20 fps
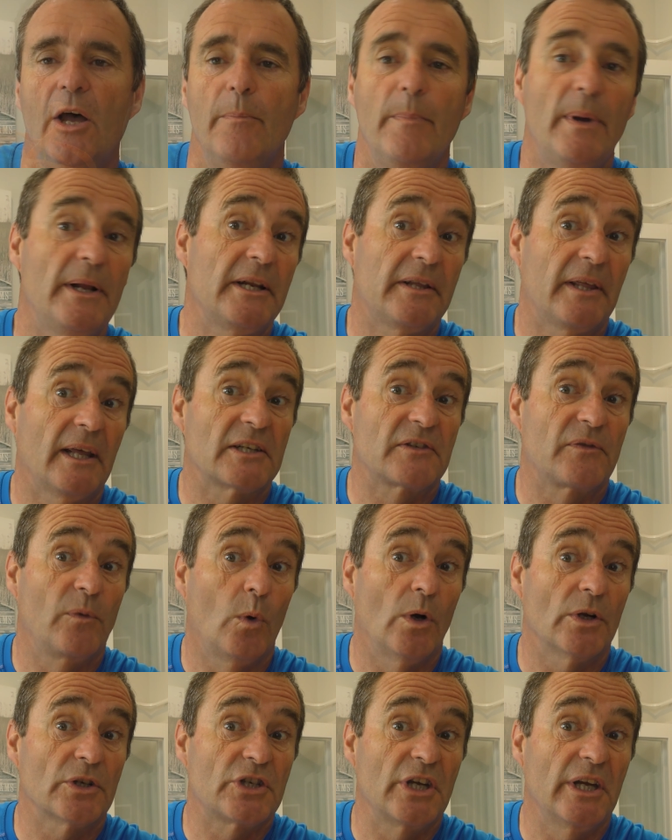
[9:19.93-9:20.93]
Many thanks for
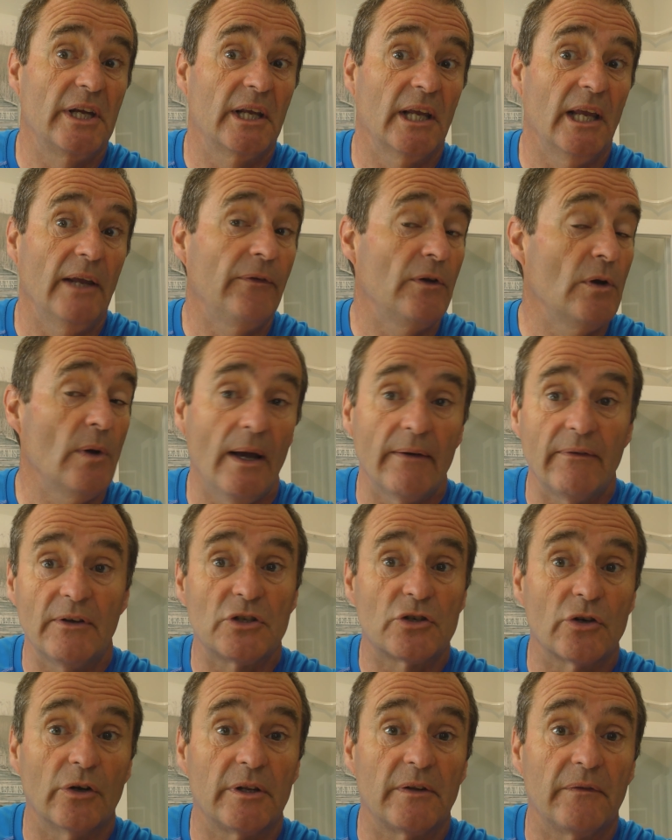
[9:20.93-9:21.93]
watching. If you have
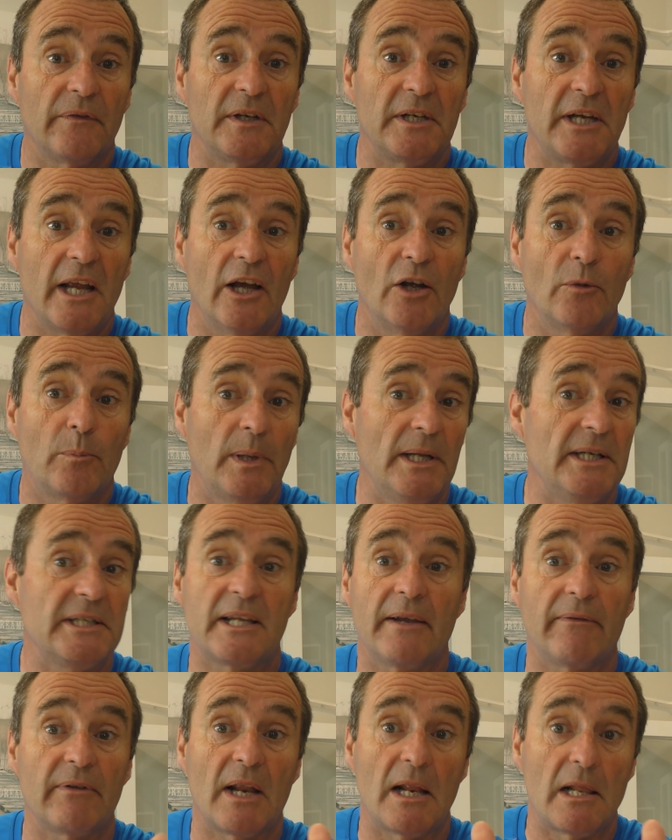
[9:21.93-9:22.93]
enjoyed the video, please
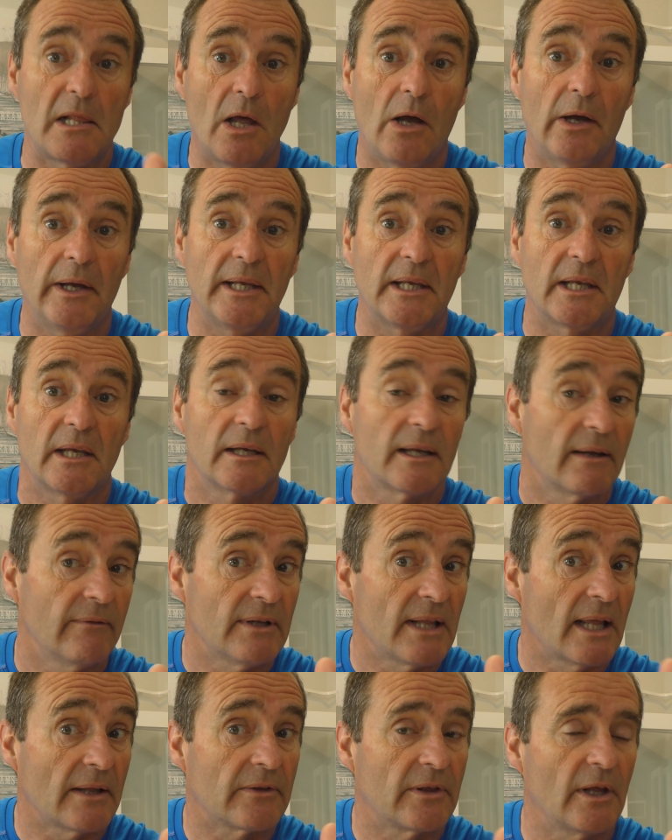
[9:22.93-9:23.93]
give it a like, give
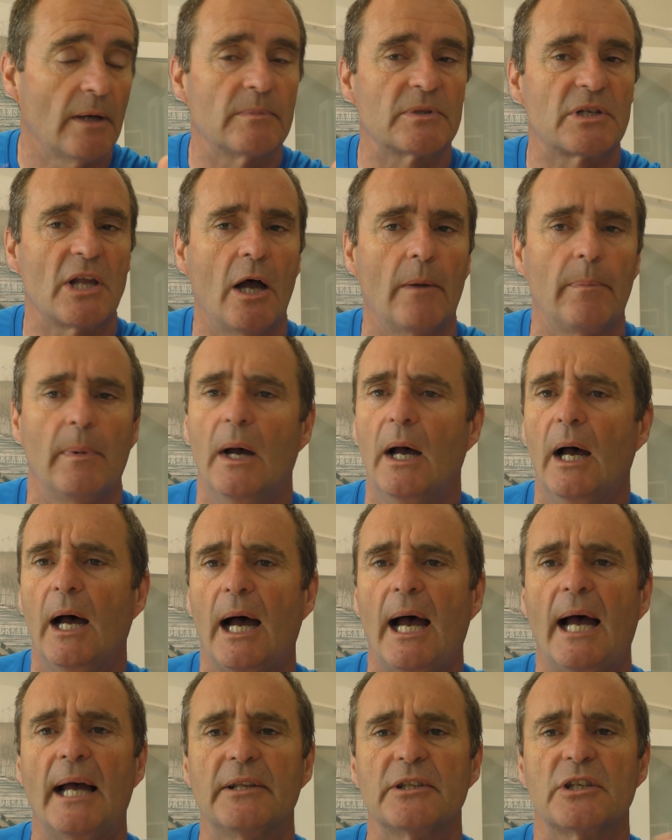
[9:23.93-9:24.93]
it that thumbs up,
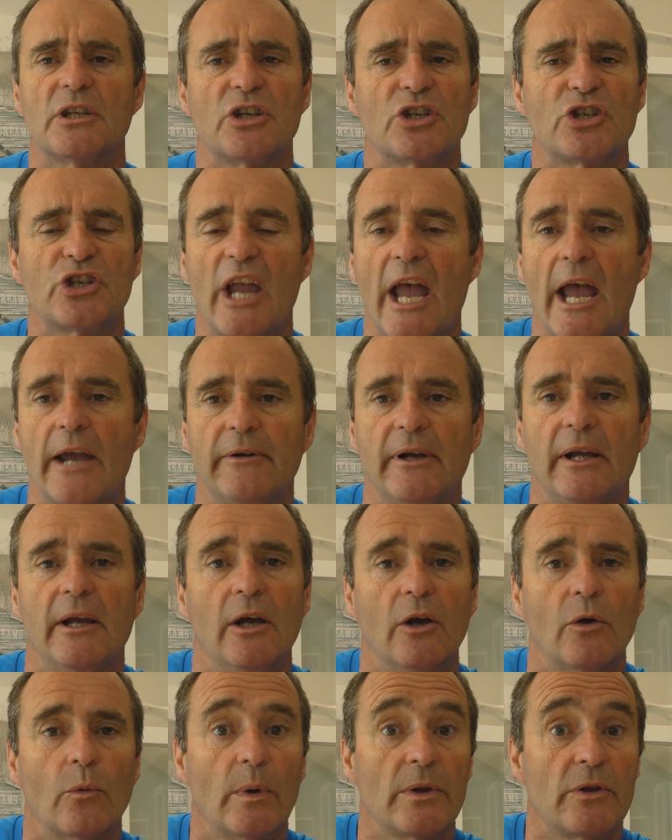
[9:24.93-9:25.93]
and share
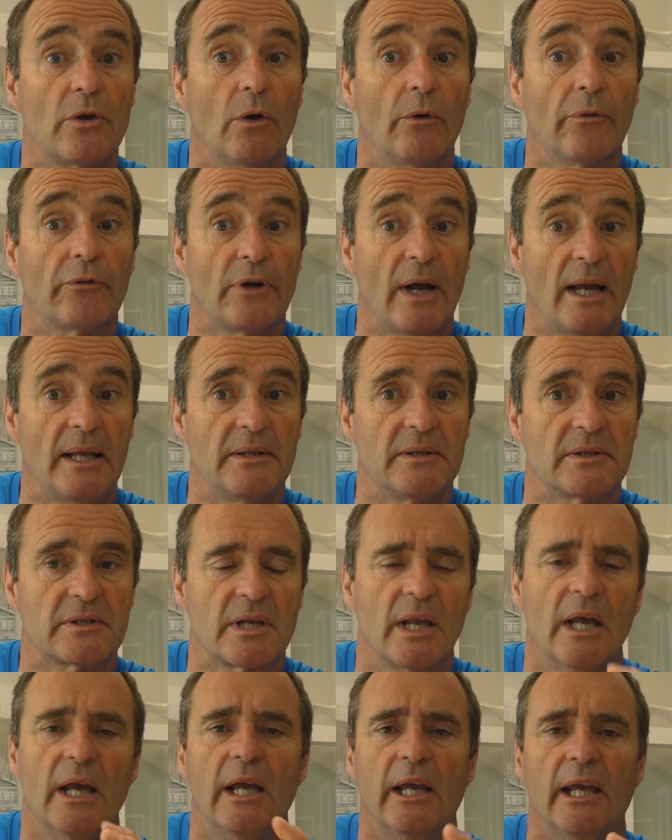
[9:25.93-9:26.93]
it with your friends.